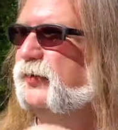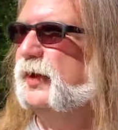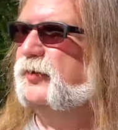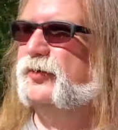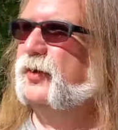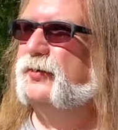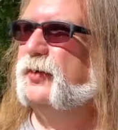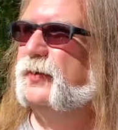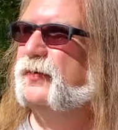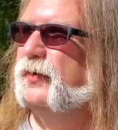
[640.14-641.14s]
They just don't
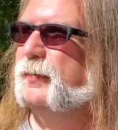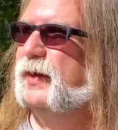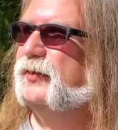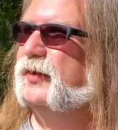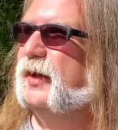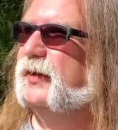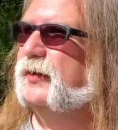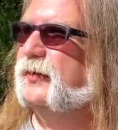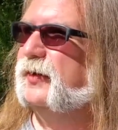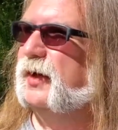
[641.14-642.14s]
do it for me. It's not
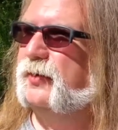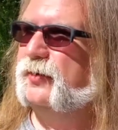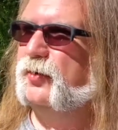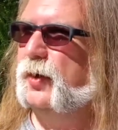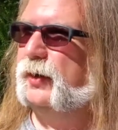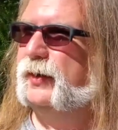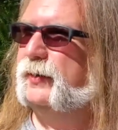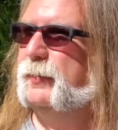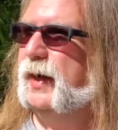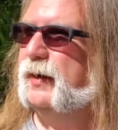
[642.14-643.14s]
that they're not good quality
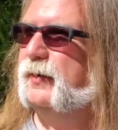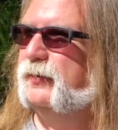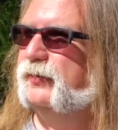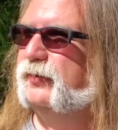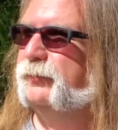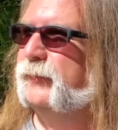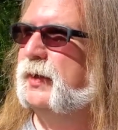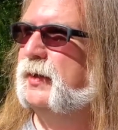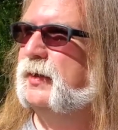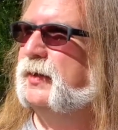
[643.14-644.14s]
tobaccos.
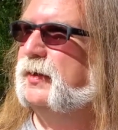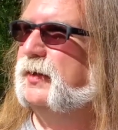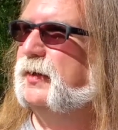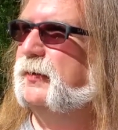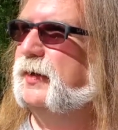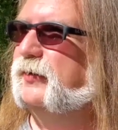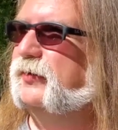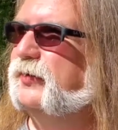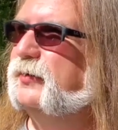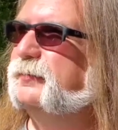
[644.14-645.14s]

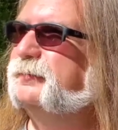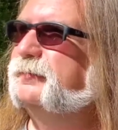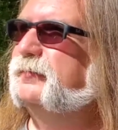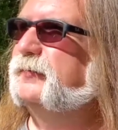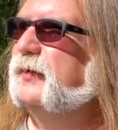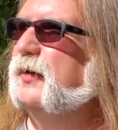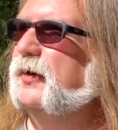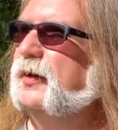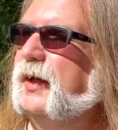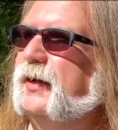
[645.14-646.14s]
It's, you
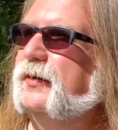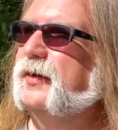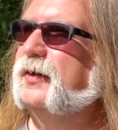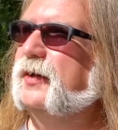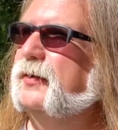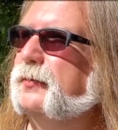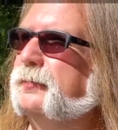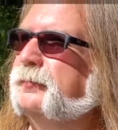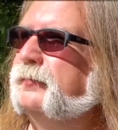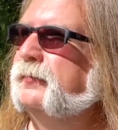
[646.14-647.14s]
either like it or you don't.
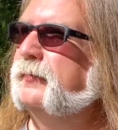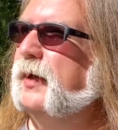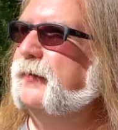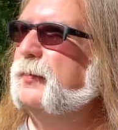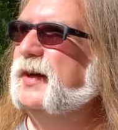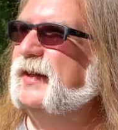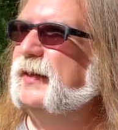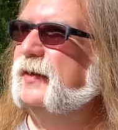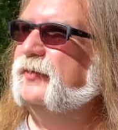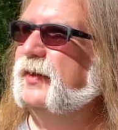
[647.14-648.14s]
Everybody
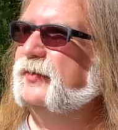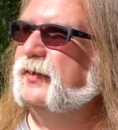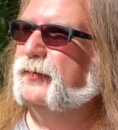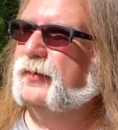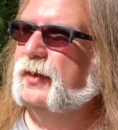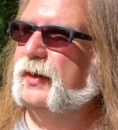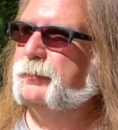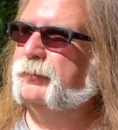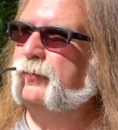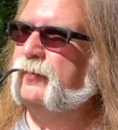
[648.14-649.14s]
tastes things differently,
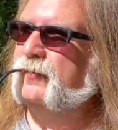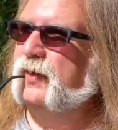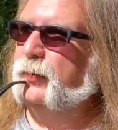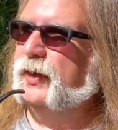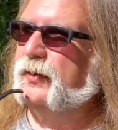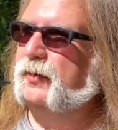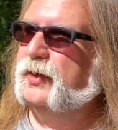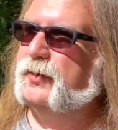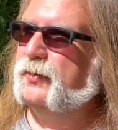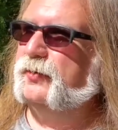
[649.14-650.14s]
and we can
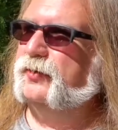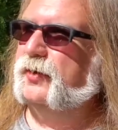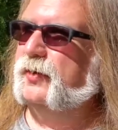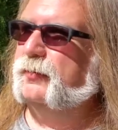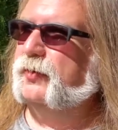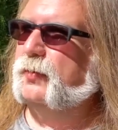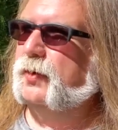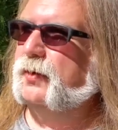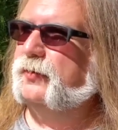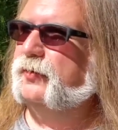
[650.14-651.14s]
only use terms and
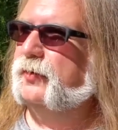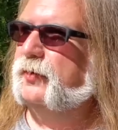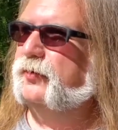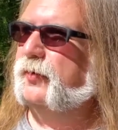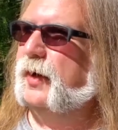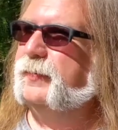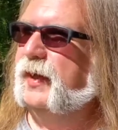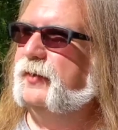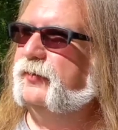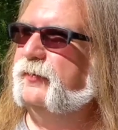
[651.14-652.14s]
words to describe
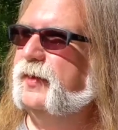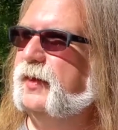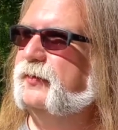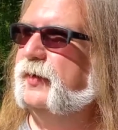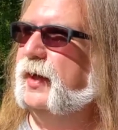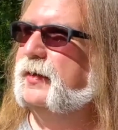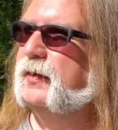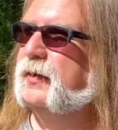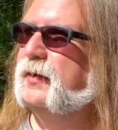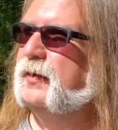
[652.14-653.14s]
tastes of things that
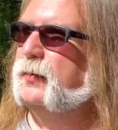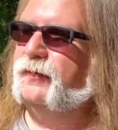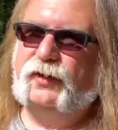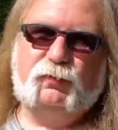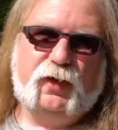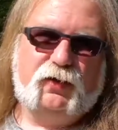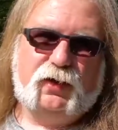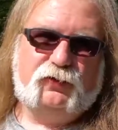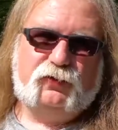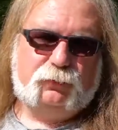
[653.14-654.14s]
we've
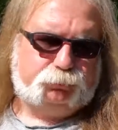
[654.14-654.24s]
experienced.